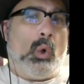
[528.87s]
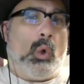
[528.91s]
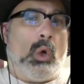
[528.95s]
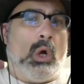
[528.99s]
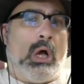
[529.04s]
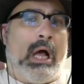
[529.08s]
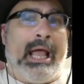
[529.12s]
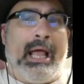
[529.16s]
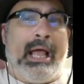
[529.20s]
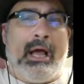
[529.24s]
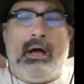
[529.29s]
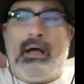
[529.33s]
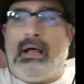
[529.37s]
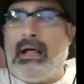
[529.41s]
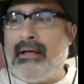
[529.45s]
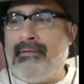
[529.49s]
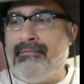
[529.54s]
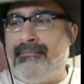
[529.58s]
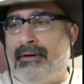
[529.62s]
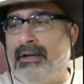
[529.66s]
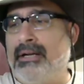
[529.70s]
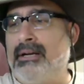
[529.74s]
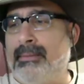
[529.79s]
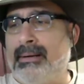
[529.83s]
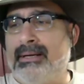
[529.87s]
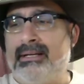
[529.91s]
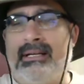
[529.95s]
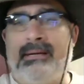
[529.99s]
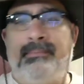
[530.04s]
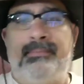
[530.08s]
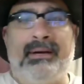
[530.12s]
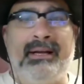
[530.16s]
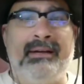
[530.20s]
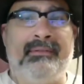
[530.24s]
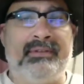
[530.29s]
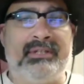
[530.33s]
I fundamentally
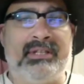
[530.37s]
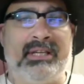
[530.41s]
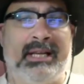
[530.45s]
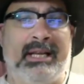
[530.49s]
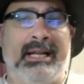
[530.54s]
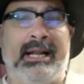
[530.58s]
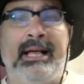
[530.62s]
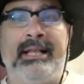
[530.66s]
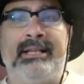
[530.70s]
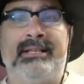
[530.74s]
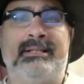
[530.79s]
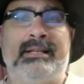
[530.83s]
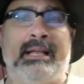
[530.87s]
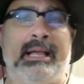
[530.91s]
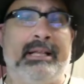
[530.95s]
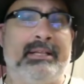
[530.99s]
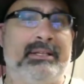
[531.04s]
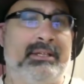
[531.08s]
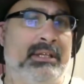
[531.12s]
believe it's the United States,